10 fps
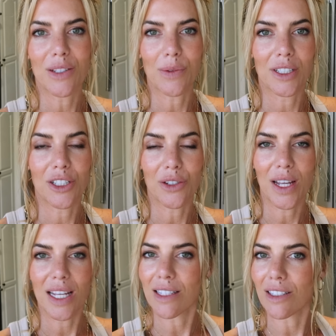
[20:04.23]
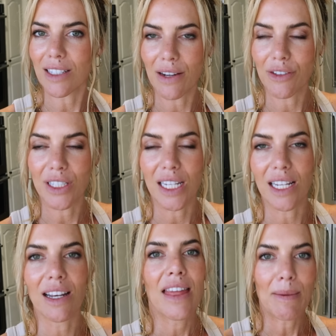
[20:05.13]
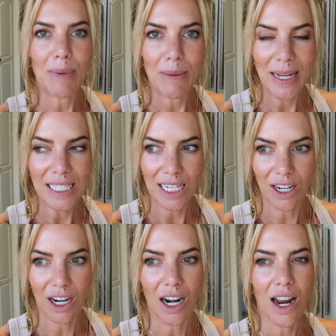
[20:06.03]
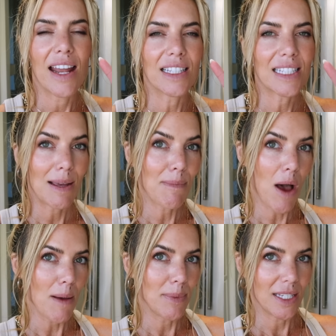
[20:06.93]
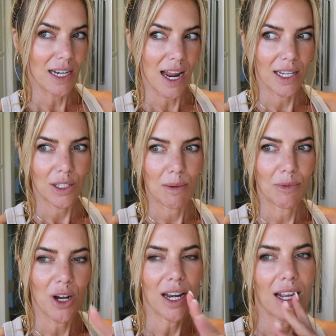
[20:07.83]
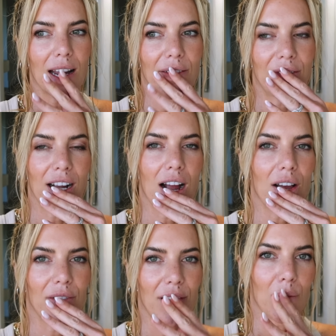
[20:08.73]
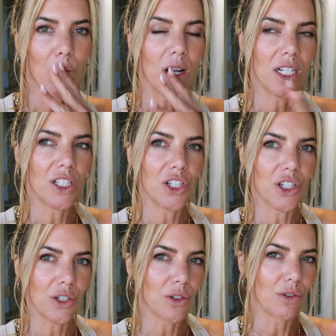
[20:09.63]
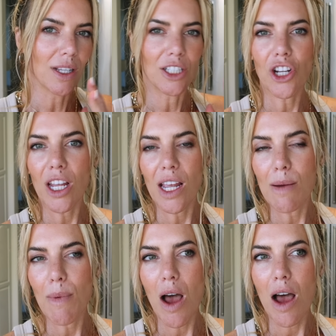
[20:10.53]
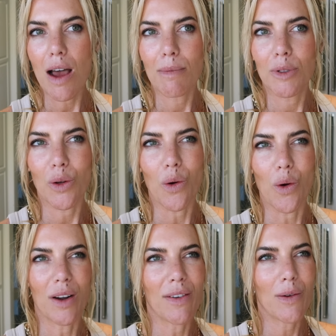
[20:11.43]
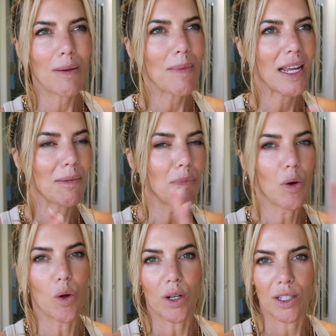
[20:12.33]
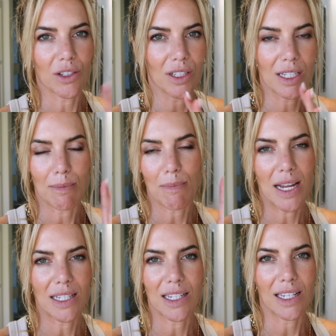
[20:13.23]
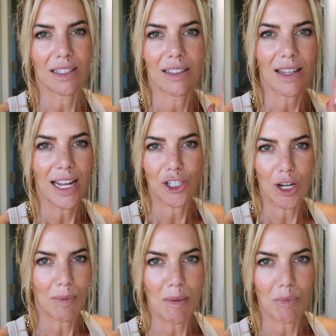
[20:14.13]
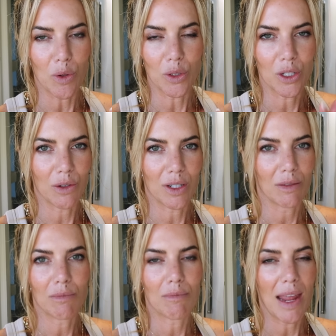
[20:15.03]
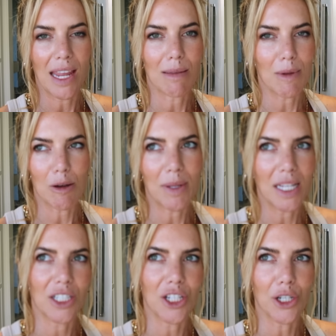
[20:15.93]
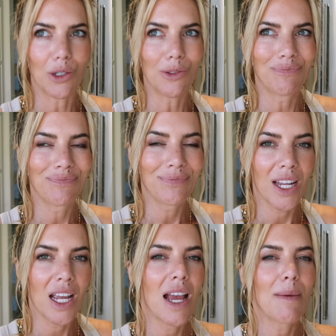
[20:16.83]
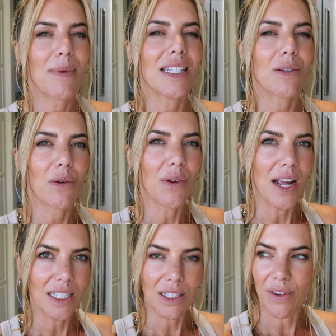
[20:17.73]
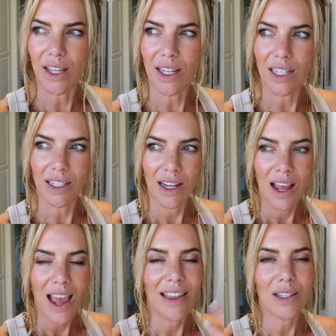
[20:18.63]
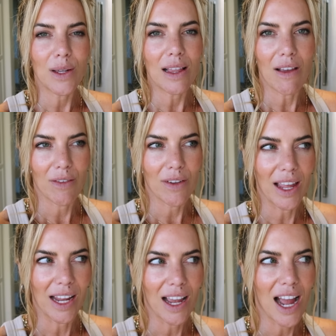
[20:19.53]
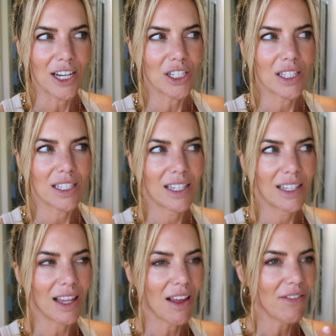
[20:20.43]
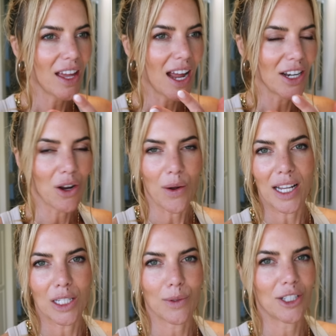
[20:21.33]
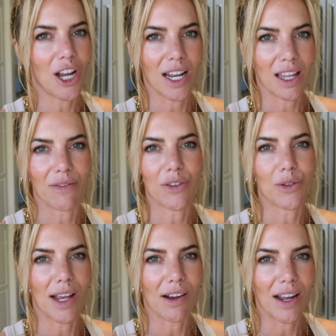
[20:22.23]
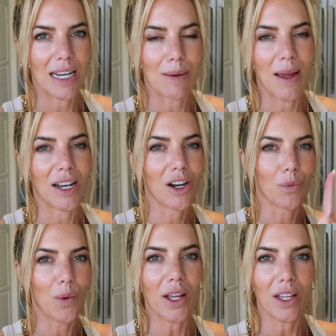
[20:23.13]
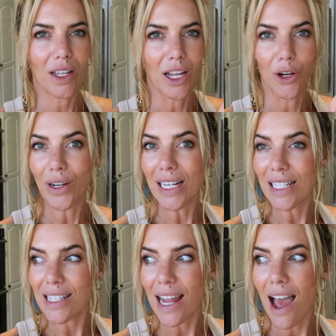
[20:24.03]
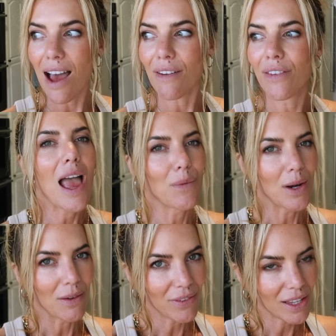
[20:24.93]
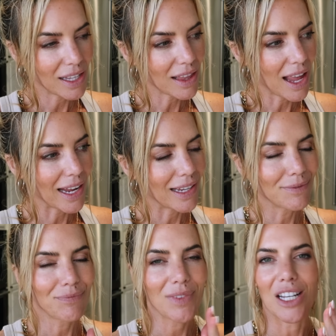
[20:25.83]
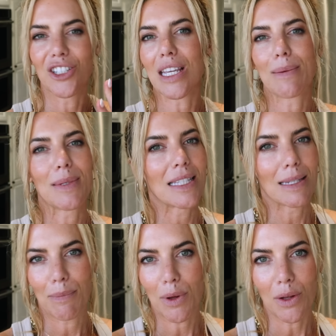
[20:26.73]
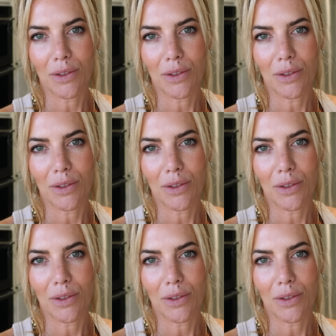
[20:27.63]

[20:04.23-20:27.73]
So we're gonna do his little night routine. Then I'm gonna make dinner, and it's kebabs tonight. So I'm trying to kind of figure out if I wanna do like chicken kebabs or if I wanna make a bowl, cause there's these amazing like Shape Up bowls you can make in the meal plan too. I might see what Ryan's feeling. And that's why I love it. Like, I just love that I know I can switch any of the foods out kind of depending on what ingredients I have and what I'm feeling like. It just keeps it simple.